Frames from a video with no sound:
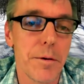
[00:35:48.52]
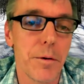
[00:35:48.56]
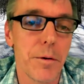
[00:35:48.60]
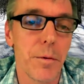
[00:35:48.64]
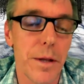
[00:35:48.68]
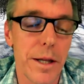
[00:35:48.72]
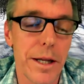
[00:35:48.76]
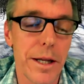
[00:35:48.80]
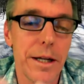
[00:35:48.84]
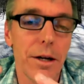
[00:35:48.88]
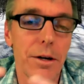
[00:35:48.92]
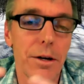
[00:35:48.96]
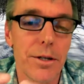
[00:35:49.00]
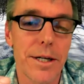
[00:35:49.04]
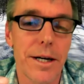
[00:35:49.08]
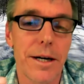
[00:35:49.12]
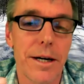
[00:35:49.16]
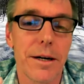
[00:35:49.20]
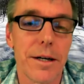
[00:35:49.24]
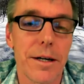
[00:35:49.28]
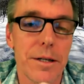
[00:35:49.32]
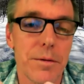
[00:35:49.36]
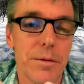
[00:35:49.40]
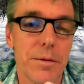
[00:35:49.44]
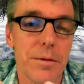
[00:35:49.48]
but within those
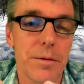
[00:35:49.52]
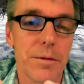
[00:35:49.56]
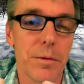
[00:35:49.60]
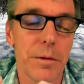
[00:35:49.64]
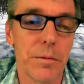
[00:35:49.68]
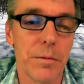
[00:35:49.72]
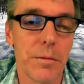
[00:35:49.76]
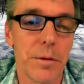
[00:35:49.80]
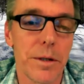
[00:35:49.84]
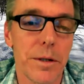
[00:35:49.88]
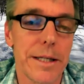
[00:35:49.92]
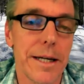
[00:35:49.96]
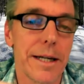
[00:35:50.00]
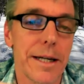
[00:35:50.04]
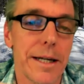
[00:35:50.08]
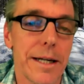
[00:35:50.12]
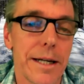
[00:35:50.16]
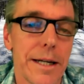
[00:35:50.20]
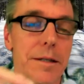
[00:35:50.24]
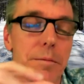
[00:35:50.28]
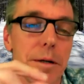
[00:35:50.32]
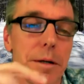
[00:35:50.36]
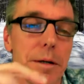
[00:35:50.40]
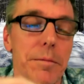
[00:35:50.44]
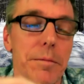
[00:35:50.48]
areas, we we tend
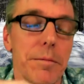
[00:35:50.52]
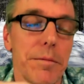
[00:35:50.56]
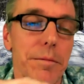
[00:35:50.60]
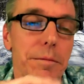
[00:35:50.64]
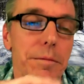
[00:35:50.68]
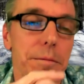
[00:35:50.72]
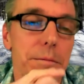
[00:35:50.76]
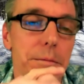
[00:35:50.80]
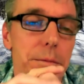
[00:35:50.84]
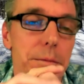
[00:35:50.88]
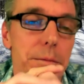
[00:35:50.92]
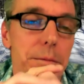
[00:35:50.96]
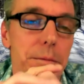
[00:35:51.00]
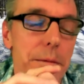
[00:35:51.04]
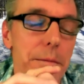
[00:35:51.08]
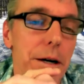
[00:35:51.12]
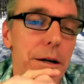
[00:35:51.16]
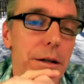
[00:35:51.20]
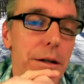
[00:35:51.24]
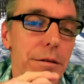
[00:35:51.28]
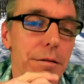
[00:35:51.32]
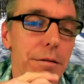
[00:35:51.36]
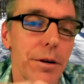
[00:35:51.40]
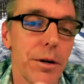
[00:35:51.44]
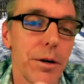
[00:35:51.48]
to be
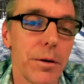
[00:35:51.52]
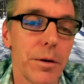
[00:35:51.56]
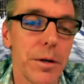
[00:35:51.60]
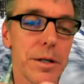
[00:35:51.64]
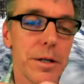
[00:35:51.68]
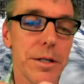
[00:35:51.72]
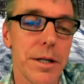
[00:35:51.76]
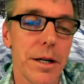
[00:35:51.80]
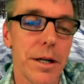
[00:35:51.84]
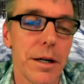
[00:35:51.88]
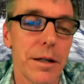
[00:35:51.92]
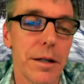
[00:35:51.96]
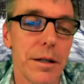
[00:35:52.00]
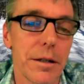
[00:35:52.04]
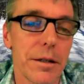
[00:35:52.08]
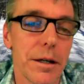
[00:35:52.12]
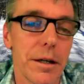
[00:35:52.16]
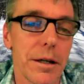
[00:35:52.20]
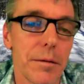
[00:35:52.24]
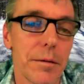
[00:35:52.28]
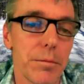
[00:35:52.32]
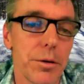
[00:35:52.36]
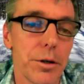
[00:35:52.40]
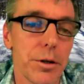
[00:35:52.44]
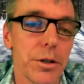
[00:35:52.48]
primarily focused on
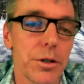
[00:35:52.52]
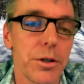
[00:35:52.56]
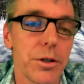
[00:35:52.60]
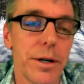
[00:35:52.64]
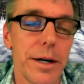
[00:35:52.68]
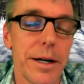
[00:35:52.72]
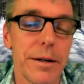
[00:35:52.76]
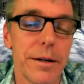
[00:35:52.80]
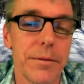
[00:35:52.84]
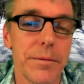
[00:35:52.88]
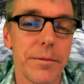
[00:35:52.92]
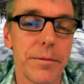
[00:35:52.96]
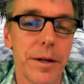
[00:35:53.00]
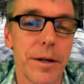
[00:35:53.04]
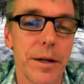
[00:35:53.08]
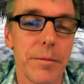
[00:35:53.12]
on brook trout.